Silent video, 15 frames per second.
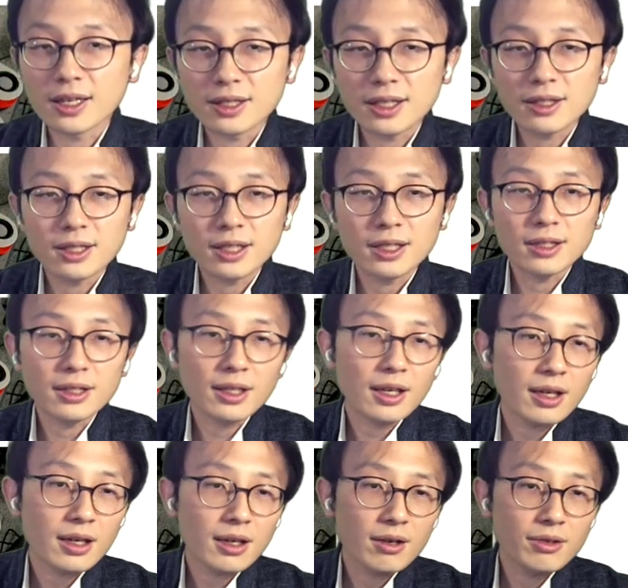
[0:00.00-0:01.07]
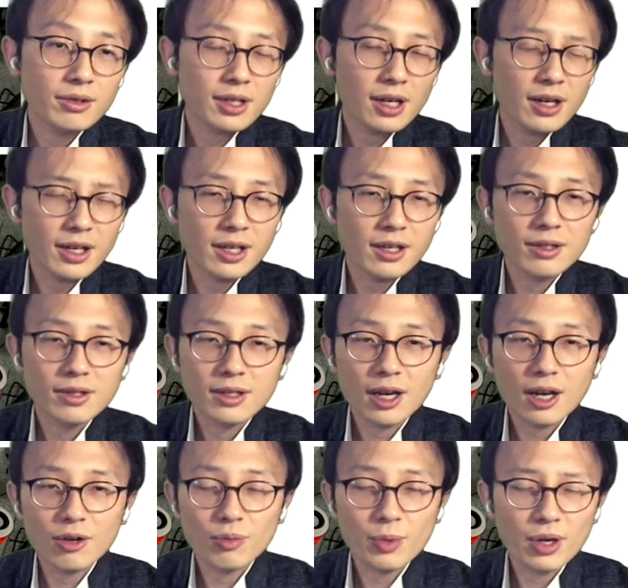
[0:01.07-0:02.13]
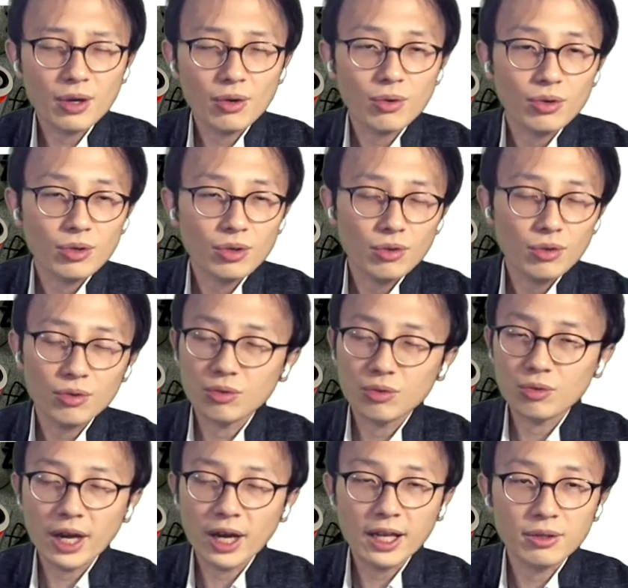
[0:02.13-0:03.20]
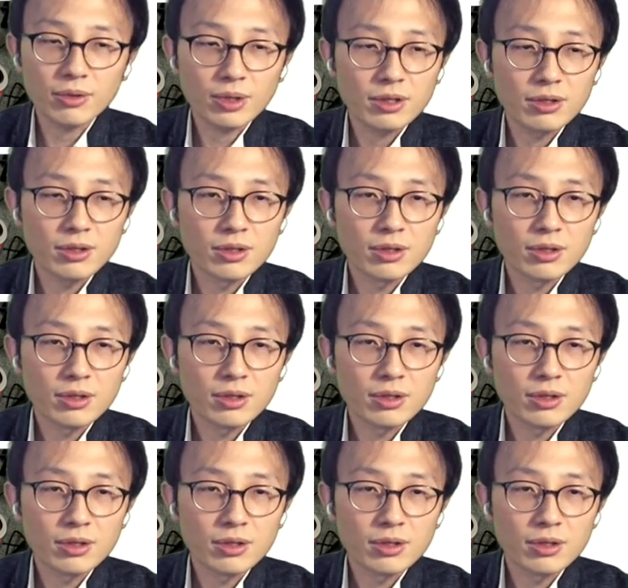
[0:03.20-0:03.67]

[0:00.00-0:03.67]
that is Xilinx RVL U200.